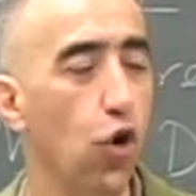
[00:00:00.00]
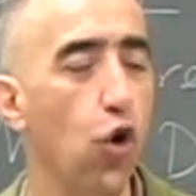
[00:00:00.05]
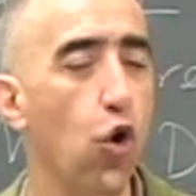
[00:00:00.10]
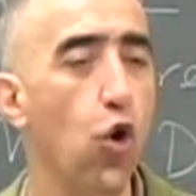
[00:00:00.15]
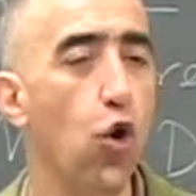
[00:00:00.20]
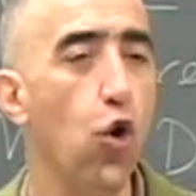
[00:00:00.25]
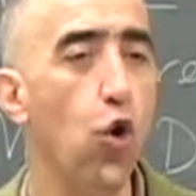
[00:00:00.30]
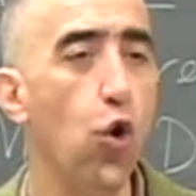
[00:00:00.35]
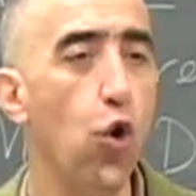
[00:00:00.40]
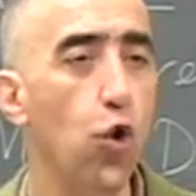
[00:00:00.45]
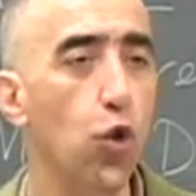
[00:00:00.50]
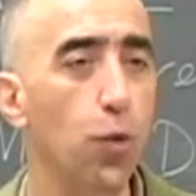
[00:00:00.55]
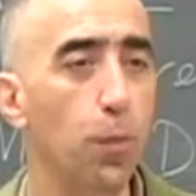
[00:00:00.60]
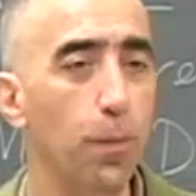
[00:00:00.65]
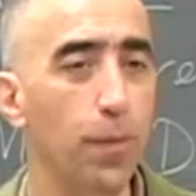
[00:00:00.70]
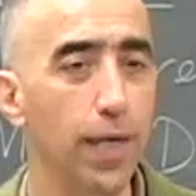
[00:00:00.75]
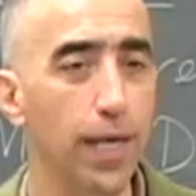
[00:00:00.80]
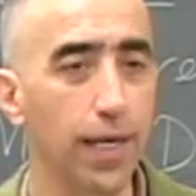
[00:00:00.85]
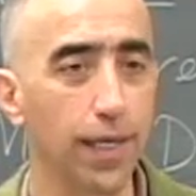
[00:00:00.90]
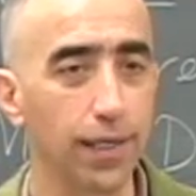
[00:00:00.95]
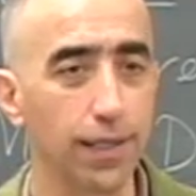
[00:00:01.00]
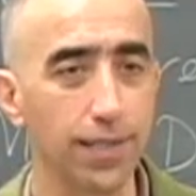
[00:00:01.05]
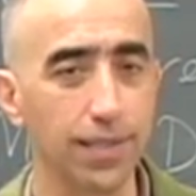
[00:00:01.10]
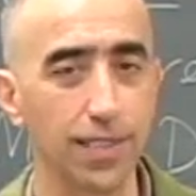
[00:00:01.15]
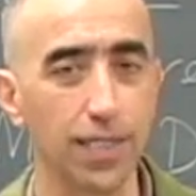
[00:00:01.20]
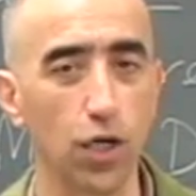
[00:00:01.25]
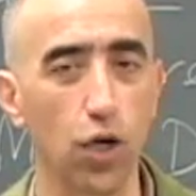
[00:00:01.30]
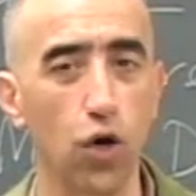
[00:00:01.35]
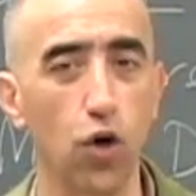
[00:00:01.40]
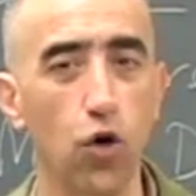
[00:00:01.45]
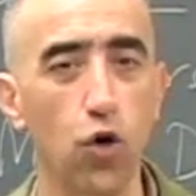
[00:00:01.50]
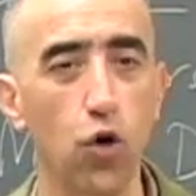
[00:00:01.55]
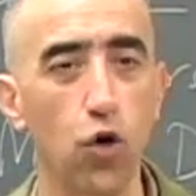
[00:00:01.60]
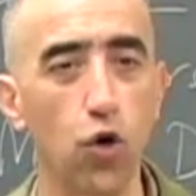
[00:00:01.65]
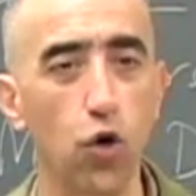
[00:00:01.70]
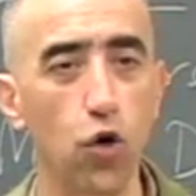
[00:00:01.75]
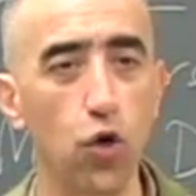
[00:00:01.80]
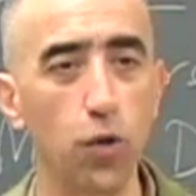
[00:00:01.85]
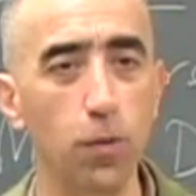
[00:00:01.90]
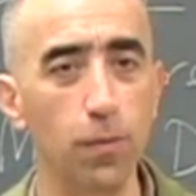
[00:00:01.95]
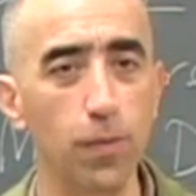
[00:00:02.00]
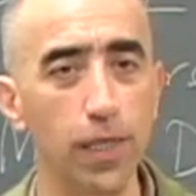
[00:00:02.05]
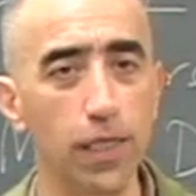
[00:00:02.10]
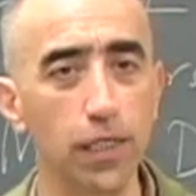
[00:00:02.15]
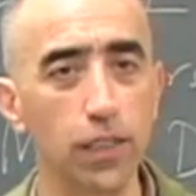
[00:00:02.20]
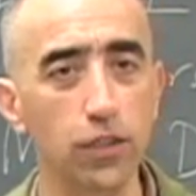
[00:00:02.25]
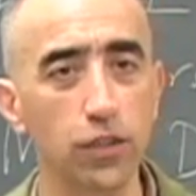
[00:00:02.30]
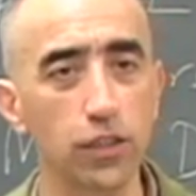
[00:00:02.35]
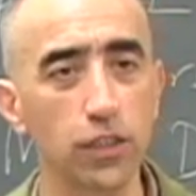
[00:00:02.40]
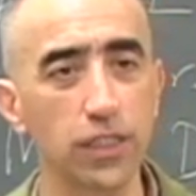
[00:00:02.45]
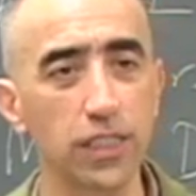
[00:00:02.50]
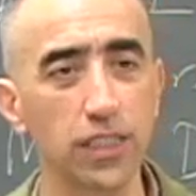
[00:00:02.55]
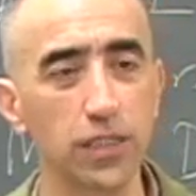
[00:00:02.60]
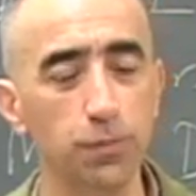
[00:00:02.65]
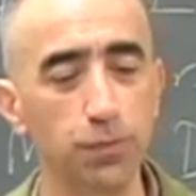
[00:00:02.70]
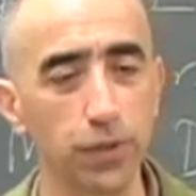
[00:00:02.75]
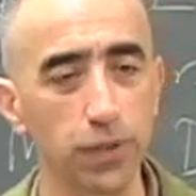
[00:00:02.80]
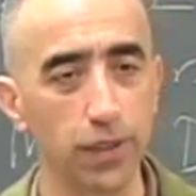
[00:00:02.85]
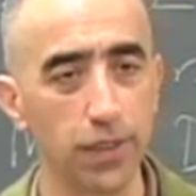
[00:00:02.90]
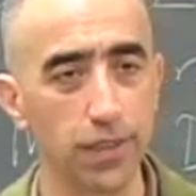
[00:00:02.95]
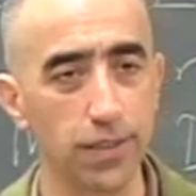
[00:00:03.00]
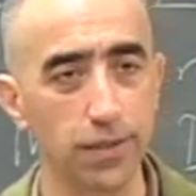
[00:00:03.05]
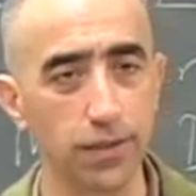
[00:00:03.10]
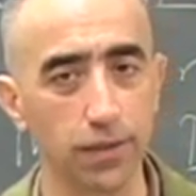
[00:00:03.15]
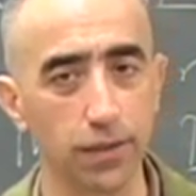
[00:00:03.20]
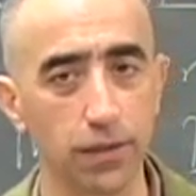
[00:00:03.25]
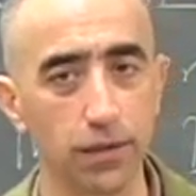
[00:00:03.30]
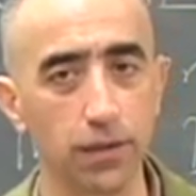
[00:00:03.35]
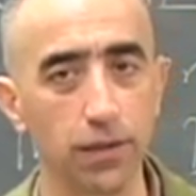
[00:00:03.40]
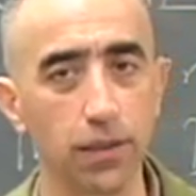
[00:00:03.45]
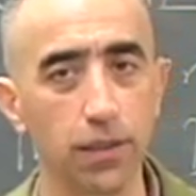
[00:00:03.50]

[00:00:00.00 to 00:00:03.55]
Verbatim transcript: All men, it's an all male conspiracy.